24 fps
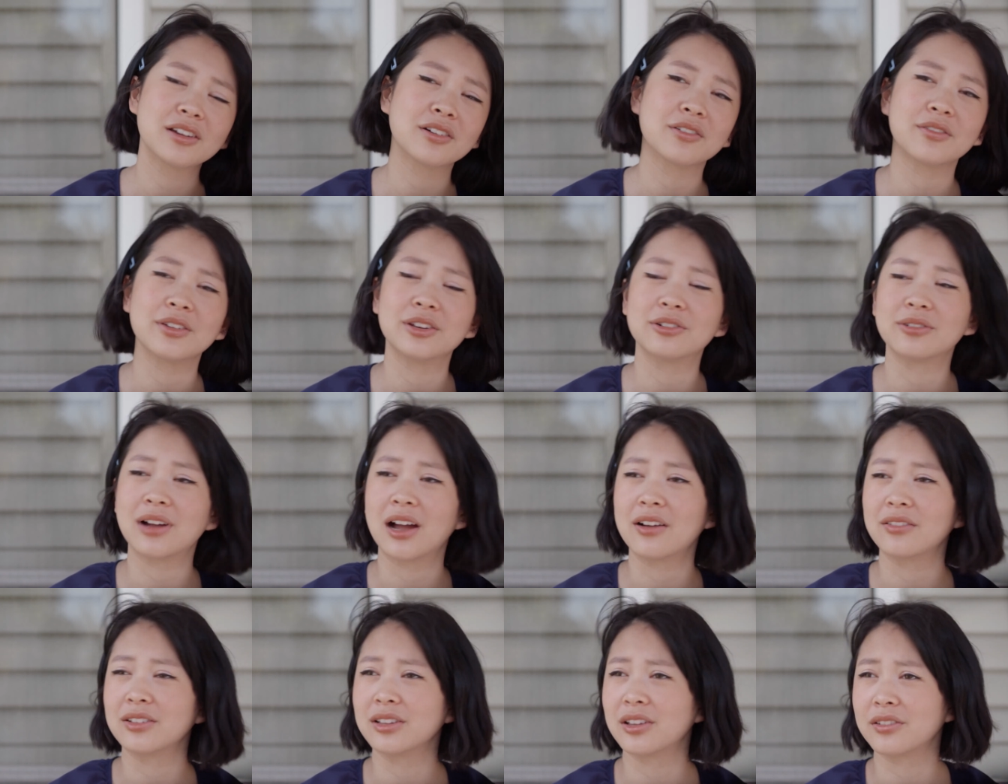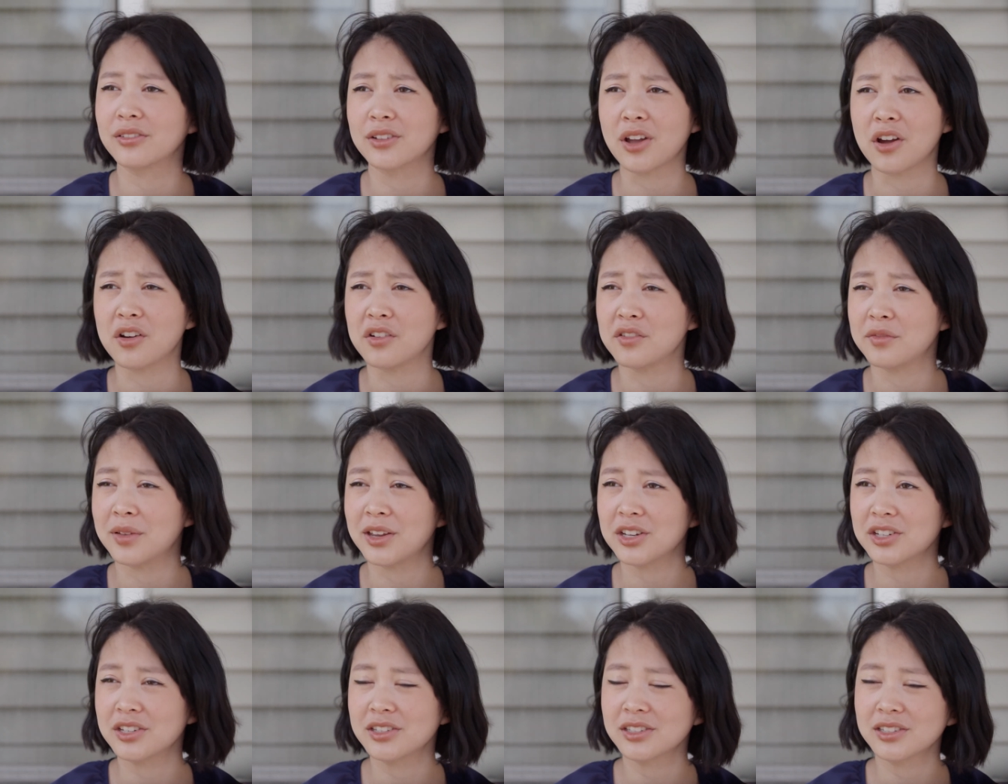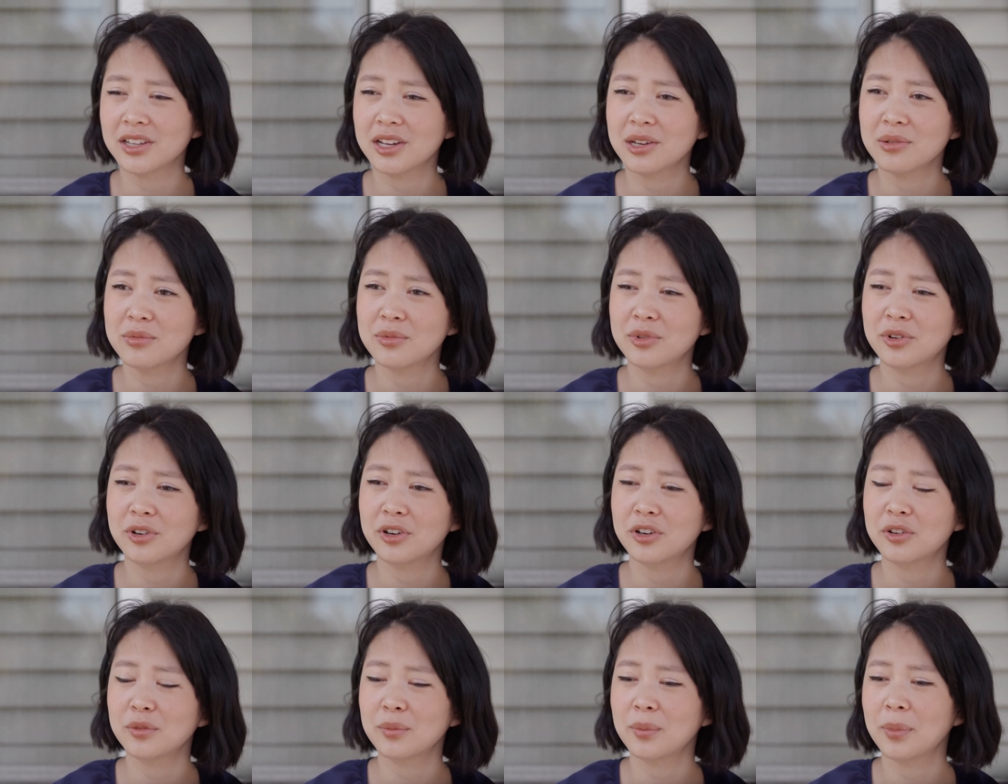we don't have a lot of COVID patients
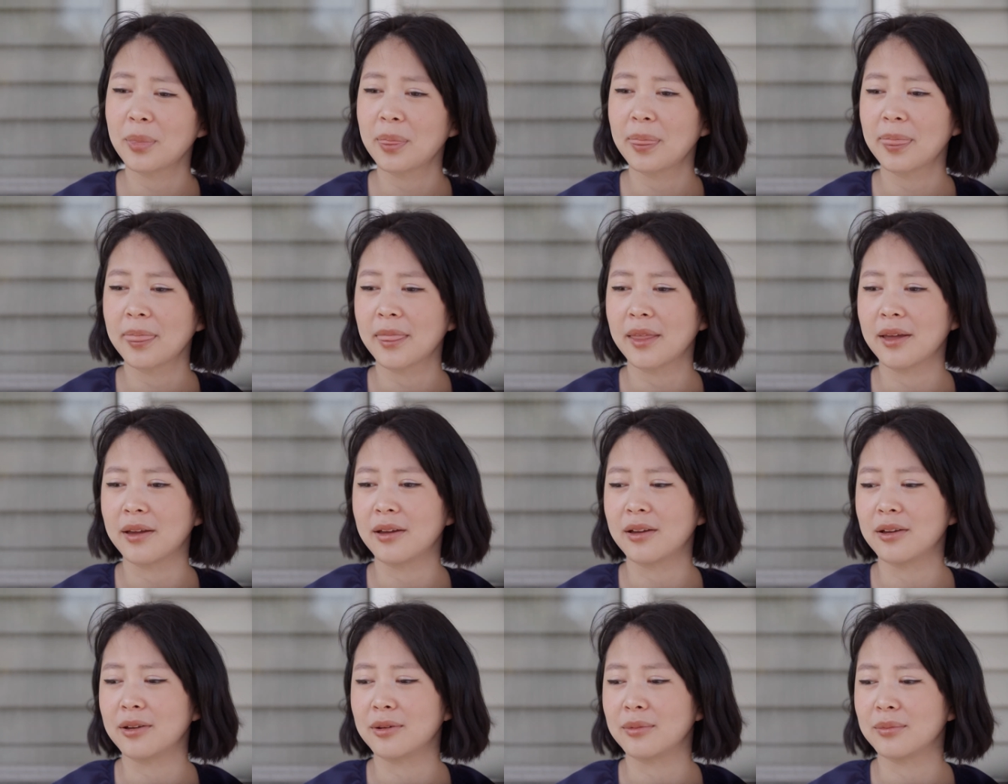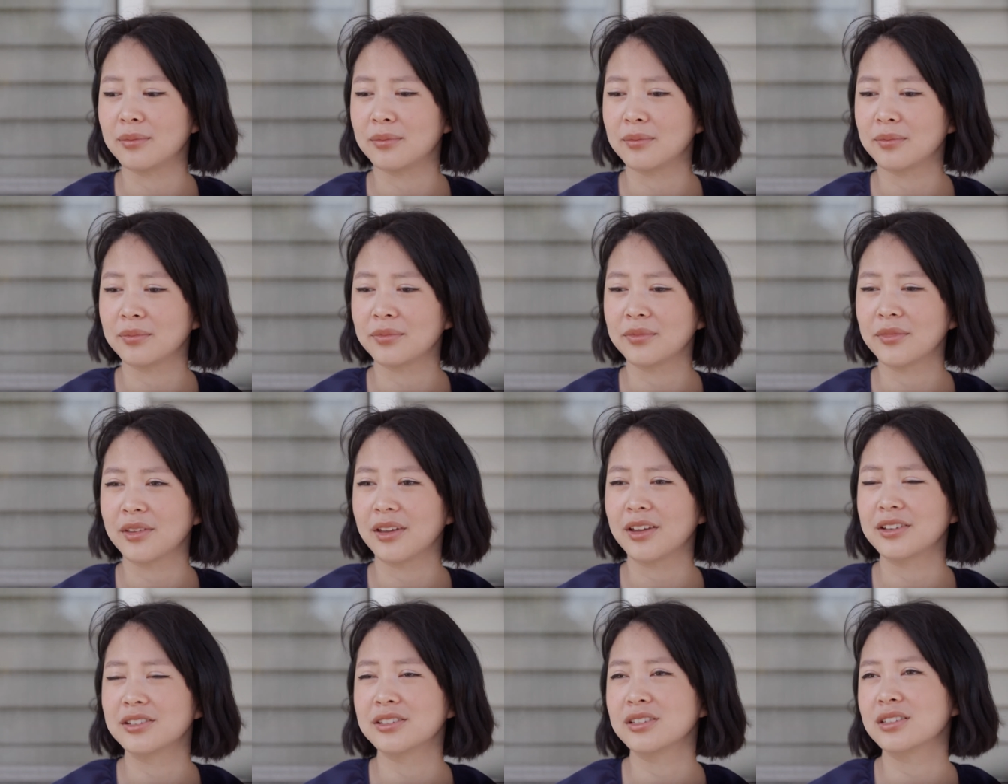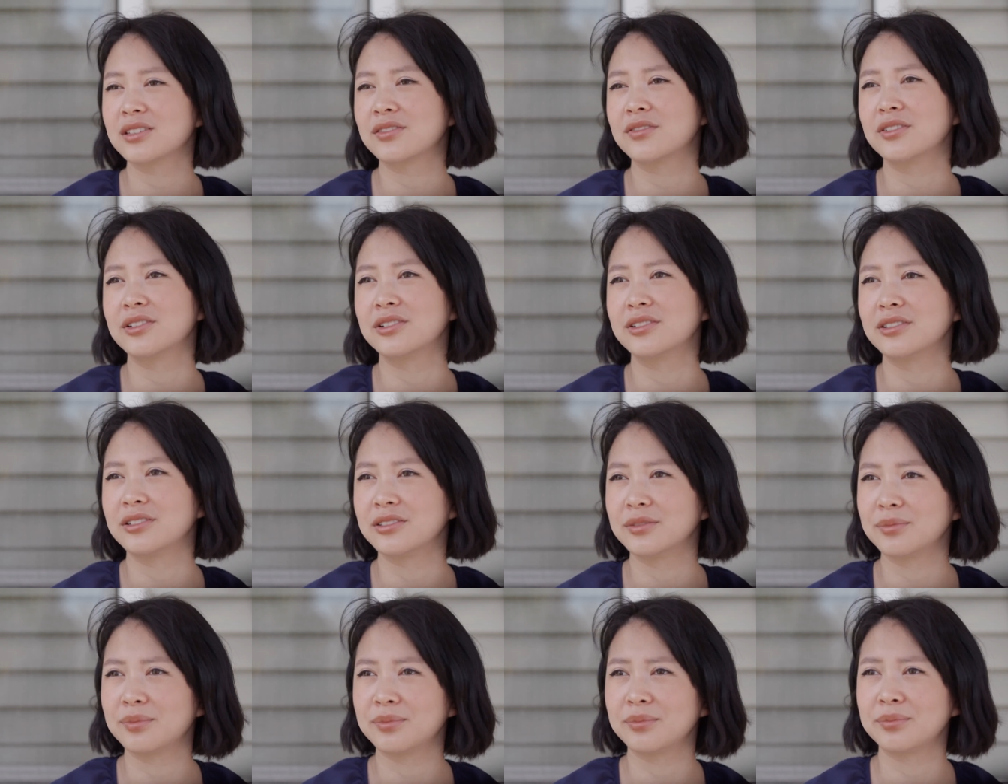anymore. I just
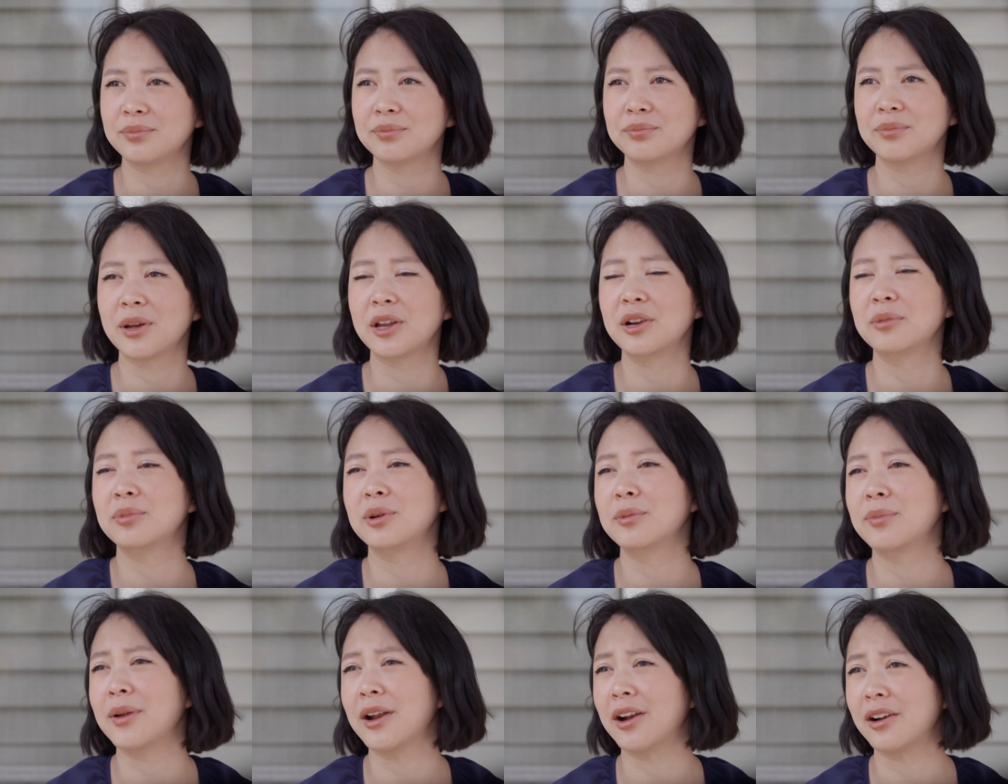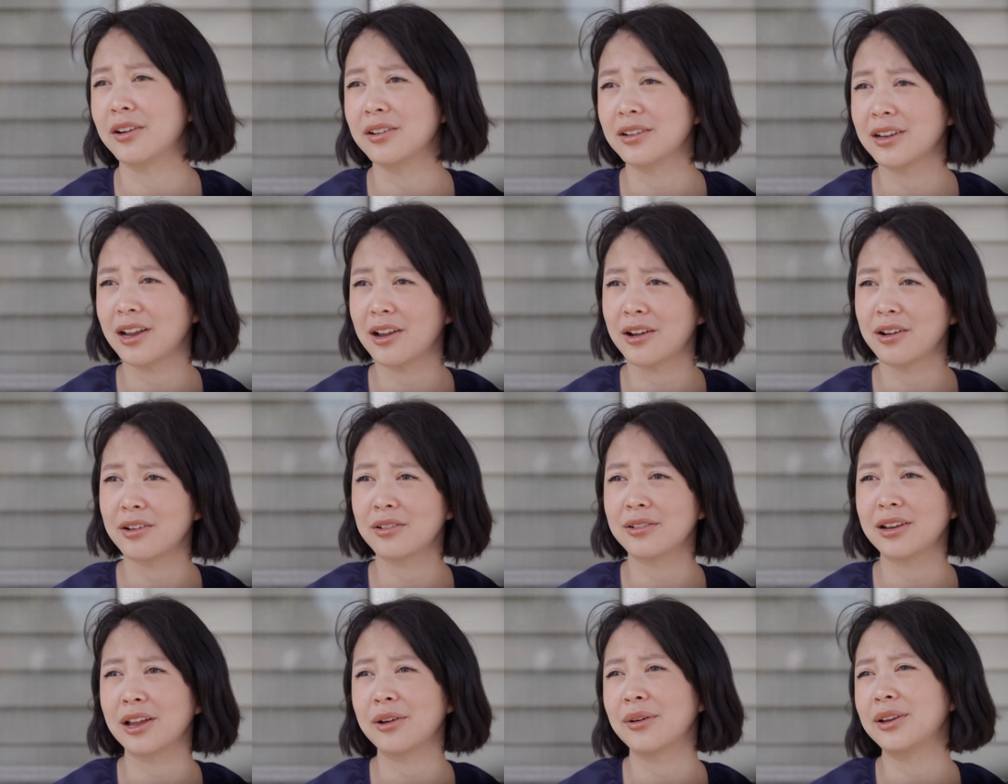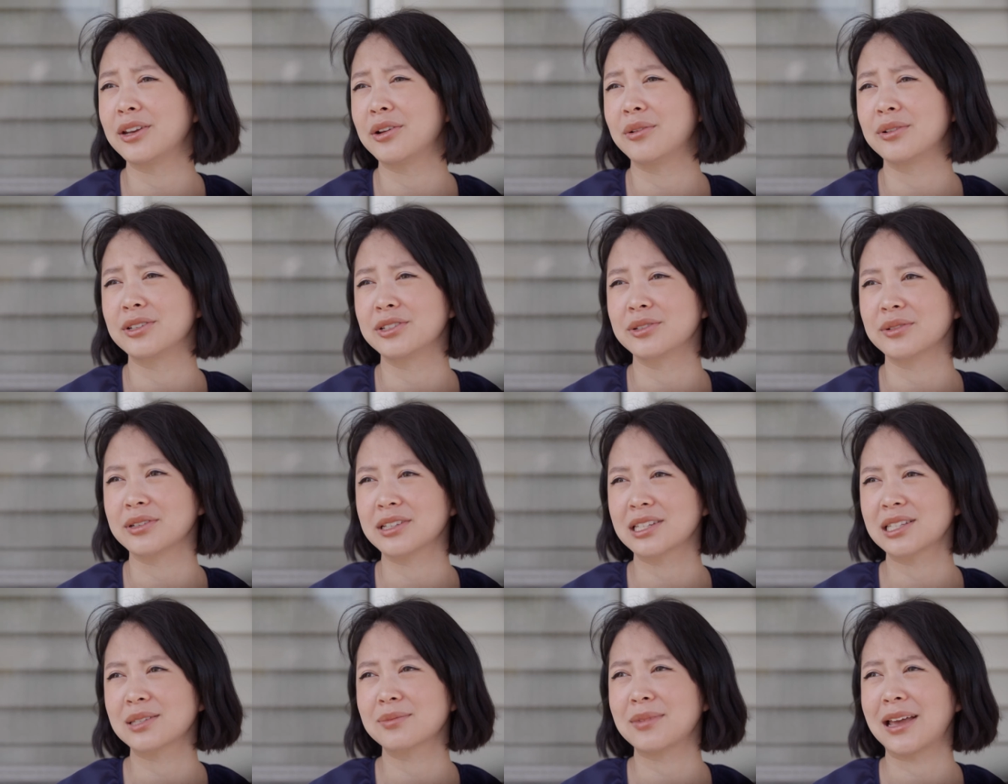feel better prepared now. Now I know what to
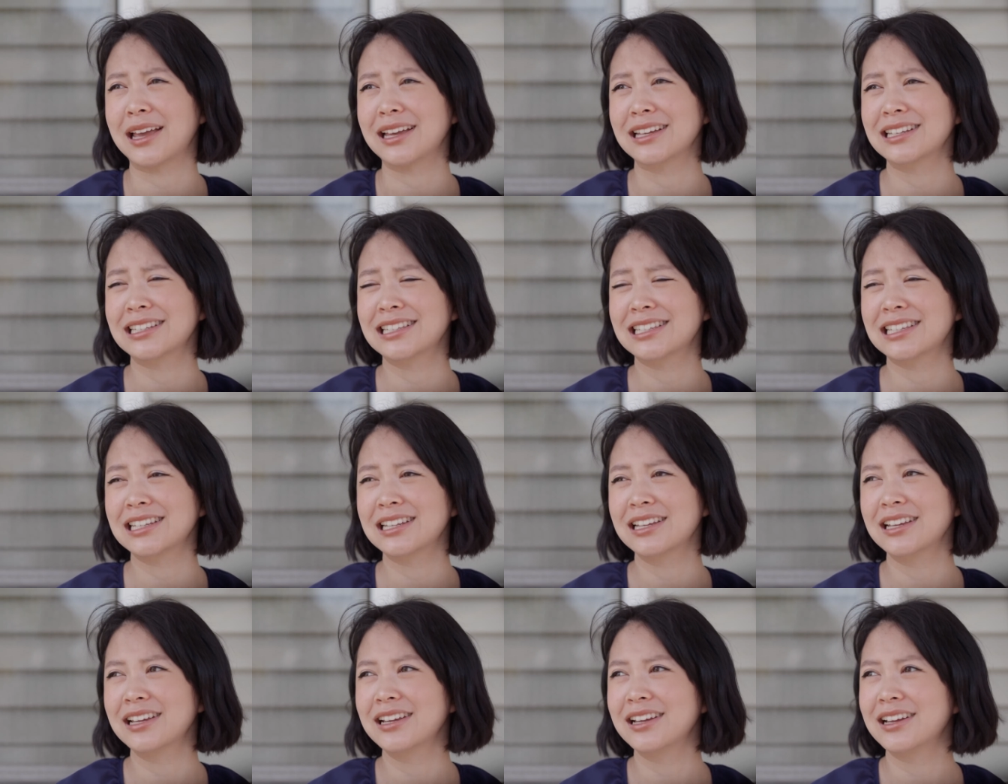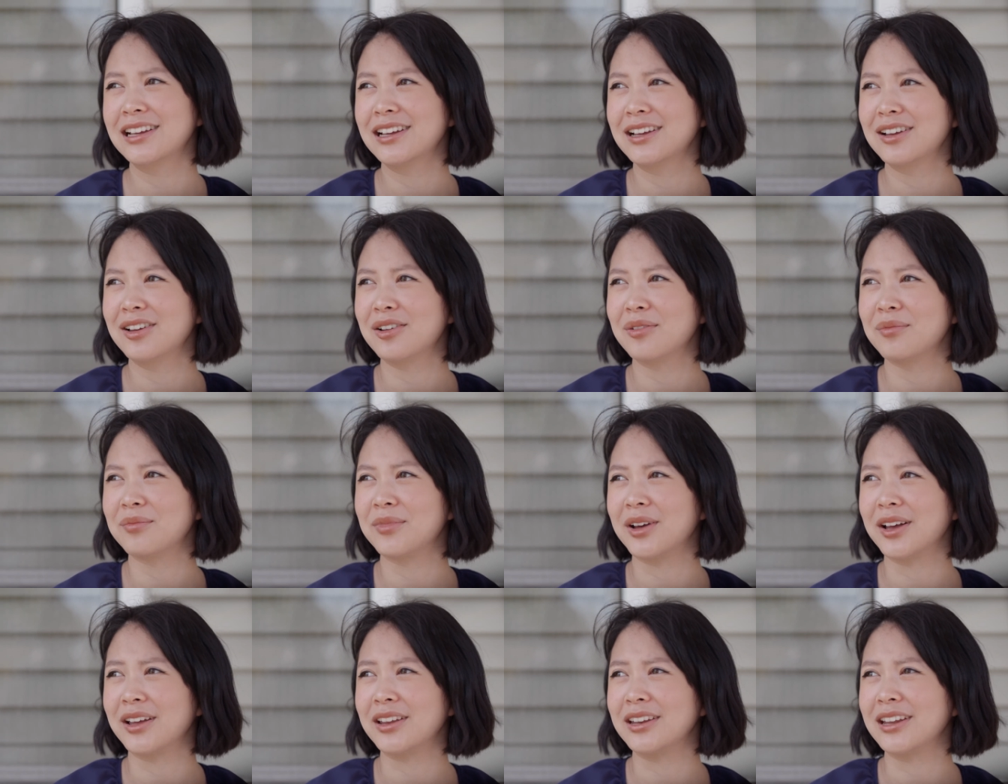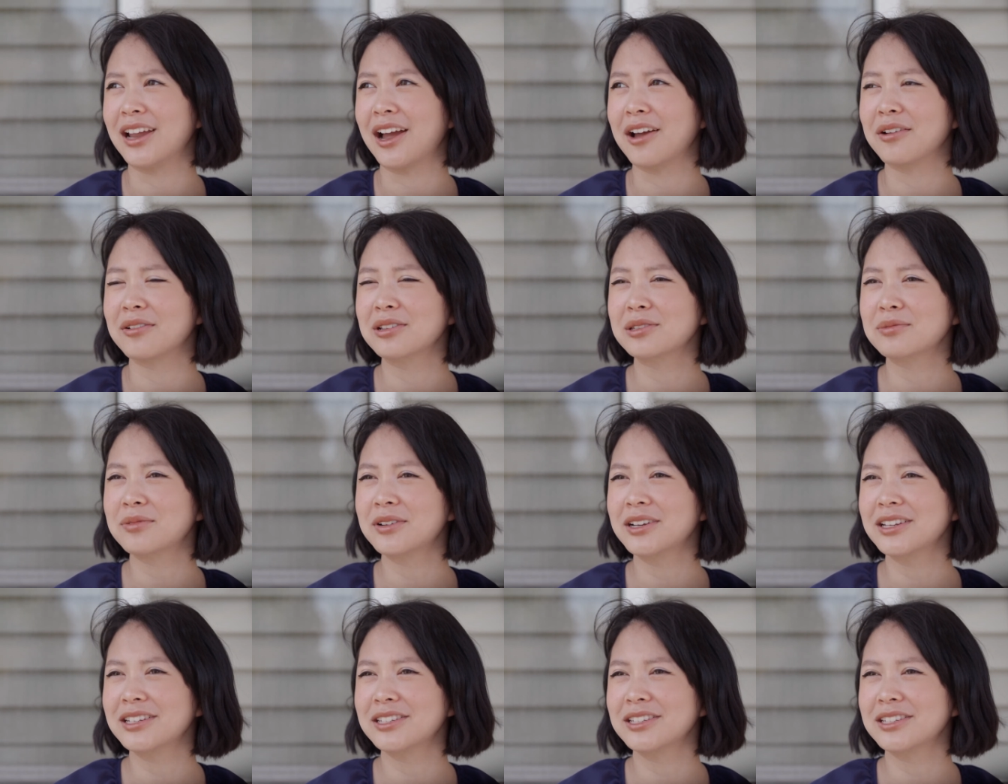expect. But yeah, it was pretty